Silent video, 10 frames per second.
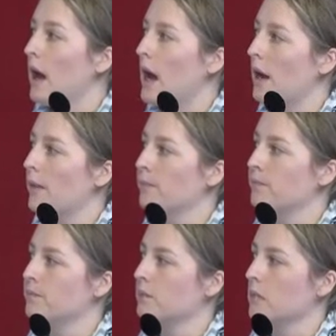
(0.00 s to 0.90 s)

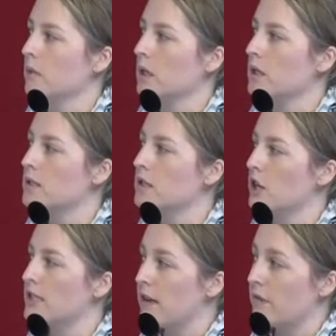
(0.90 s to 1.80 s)
So
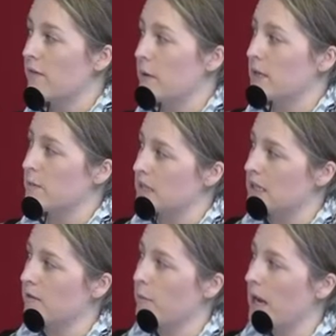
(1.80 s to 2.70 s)

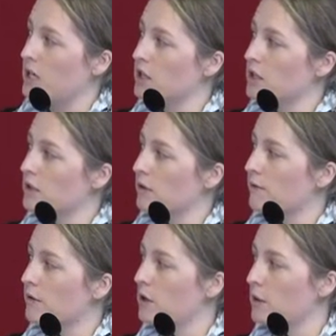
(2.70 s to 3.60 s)
70% of patients are in
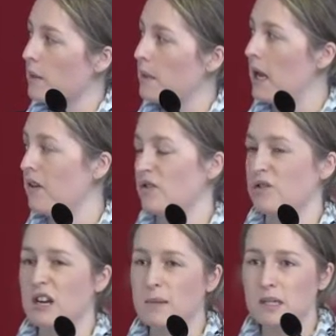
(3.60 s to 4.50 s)
follow-up and on
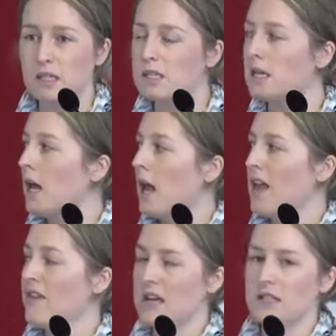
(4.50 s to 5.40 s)
treatment,
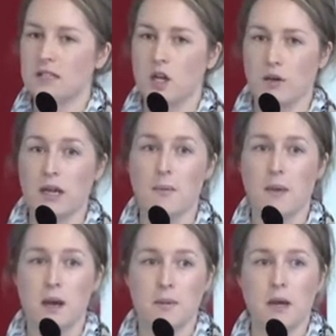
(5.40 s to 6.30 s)
and that's going up
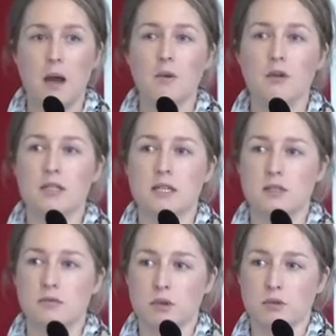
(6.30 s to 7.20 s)
and up and up because there's
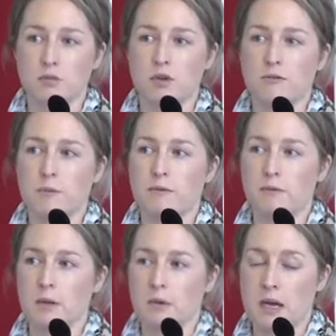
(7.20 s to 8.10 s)
a real move
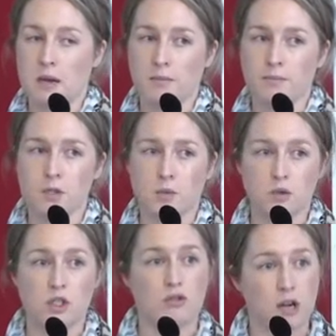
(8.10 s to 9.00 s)

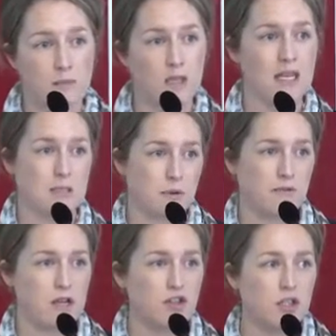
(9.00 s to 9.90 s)
towards treatment is
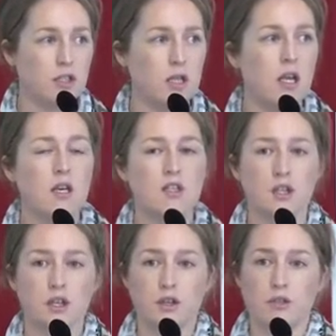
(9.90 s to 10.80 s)
prevention.
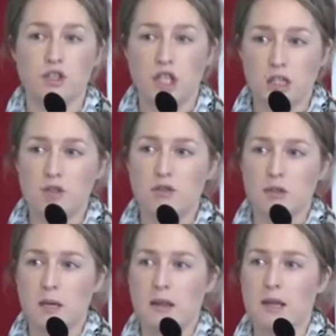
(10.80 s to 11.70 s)
So Sheila talked
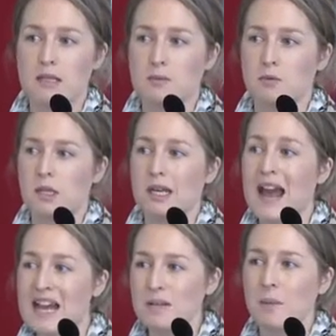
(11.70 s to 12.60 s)
about that this morning. It
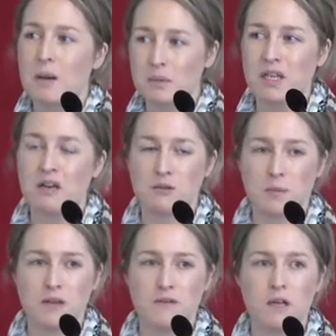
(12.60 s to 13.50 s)
has a public health
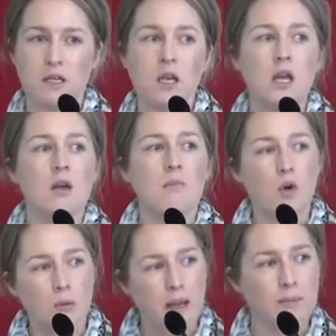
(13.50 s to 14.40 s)
benefit.
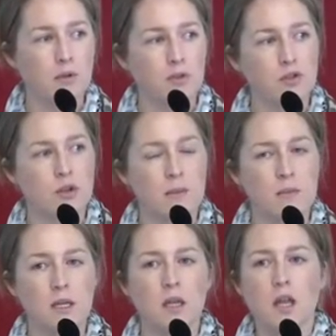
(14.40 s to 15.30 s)
More people on
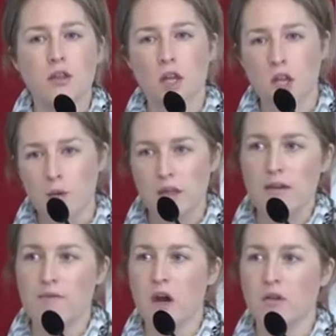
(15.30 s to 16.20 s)
treatment, the lower
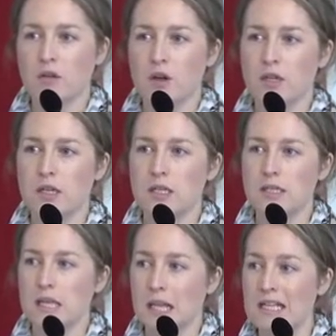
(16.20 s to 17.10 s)
their viral load
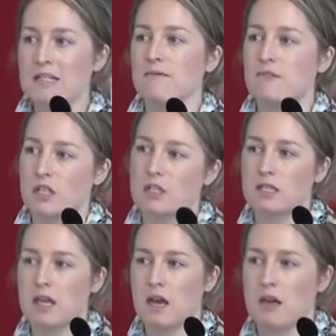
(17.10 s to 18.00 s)
is, the less infectious
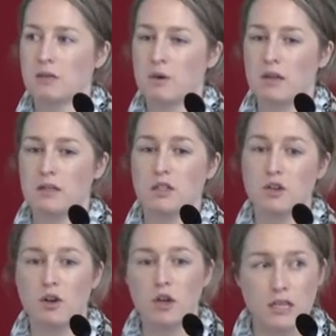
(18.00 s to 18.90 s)
they are to others. So
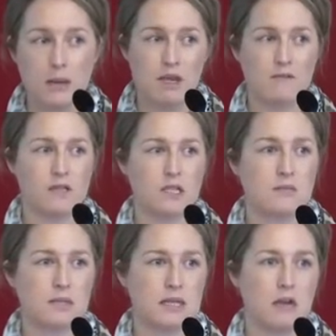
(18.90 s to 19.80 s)
not only a benefit to
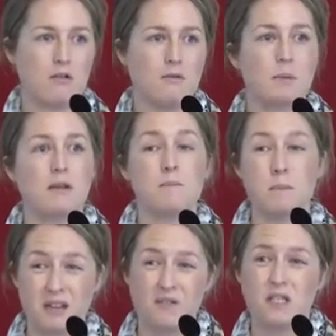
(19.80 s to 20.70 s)
themselves, but a
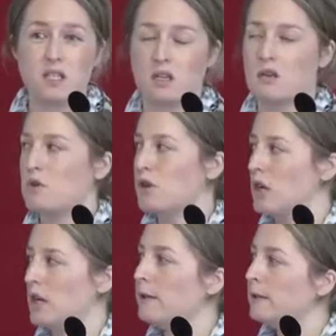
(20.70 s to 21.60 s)
benefit to the
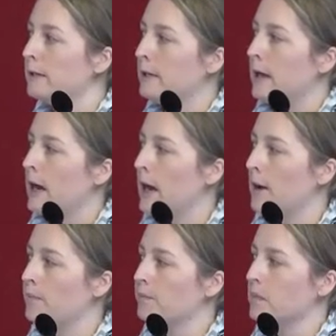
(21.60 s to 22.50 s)
community.
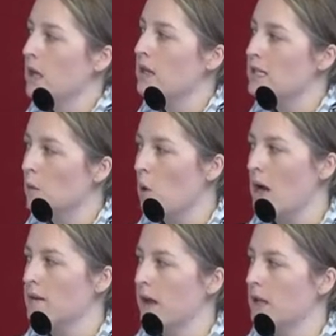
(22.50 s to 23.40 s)
There's a
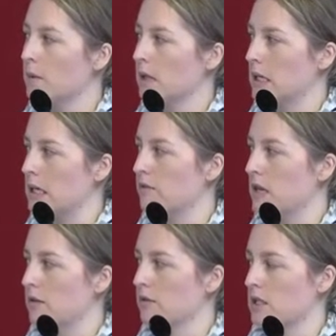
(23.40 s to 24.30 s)
wide availability of
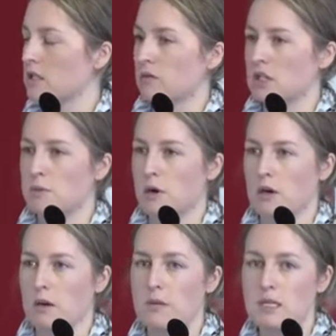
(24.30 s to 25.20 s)
needle and syringe
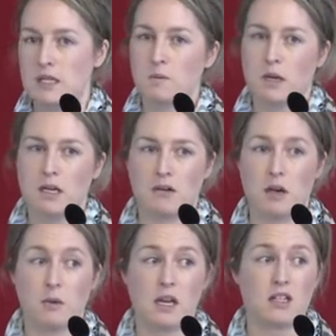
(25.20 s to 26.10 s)
program. This is one
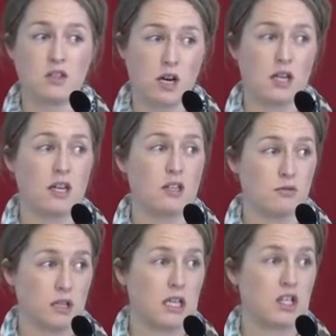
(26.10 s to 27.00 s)
area where Australia has
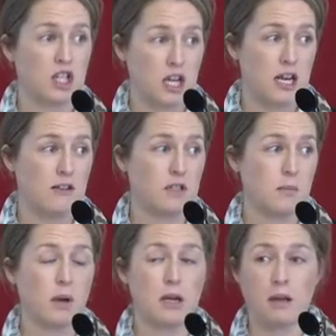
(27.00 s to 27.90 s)
really achieved
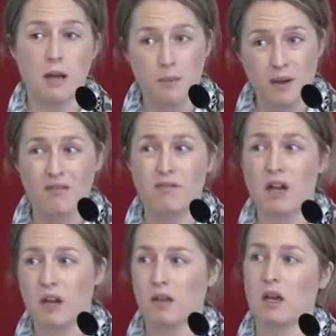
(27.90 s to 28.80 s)
above
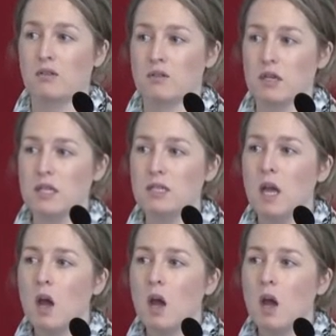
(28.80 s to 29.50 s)
other countries.